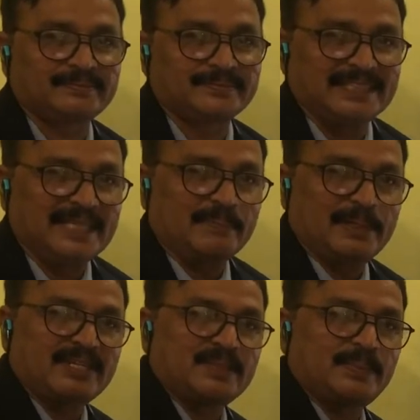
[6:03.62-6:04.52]
In
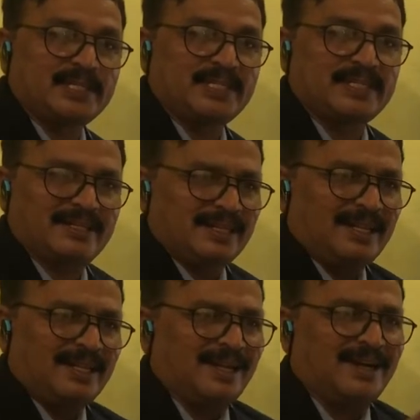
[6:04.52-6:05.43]
previous picture,
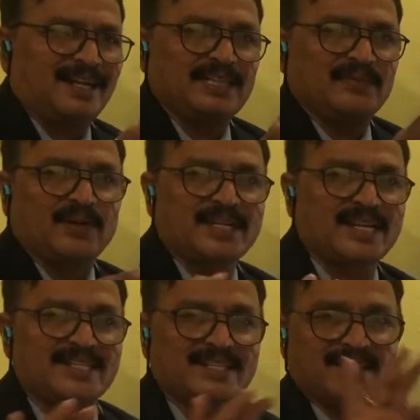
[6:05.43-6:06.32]
all the
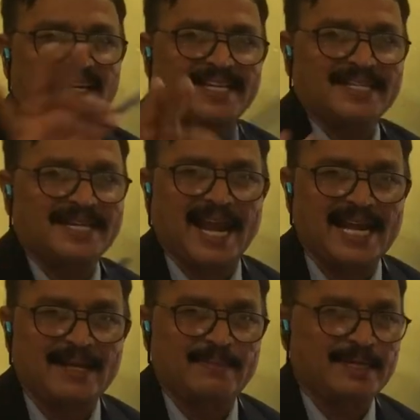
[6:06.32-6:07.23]
follicles are arranged
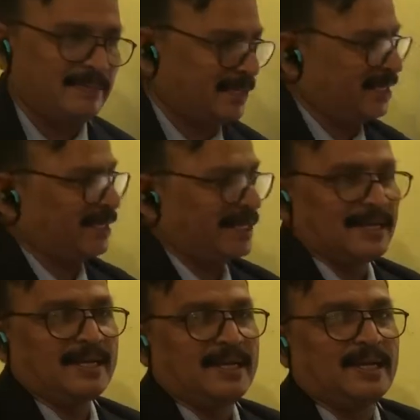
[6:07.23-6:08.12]
randomly, but here
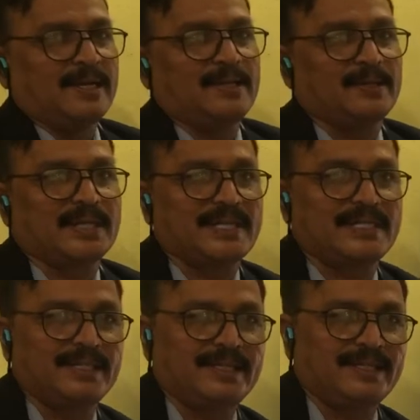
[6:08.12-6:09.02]
you can
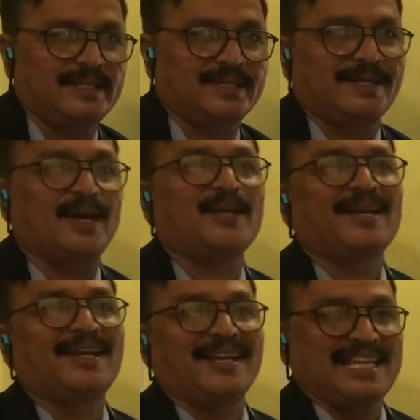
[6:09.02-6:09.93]
see
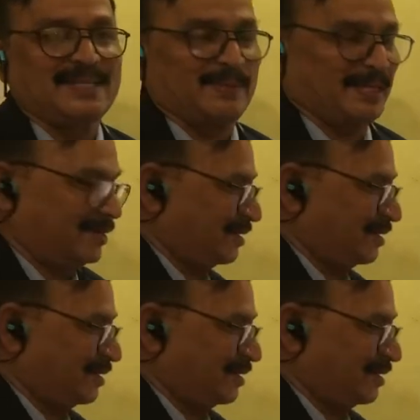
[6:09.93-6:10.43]
orderly arrangement.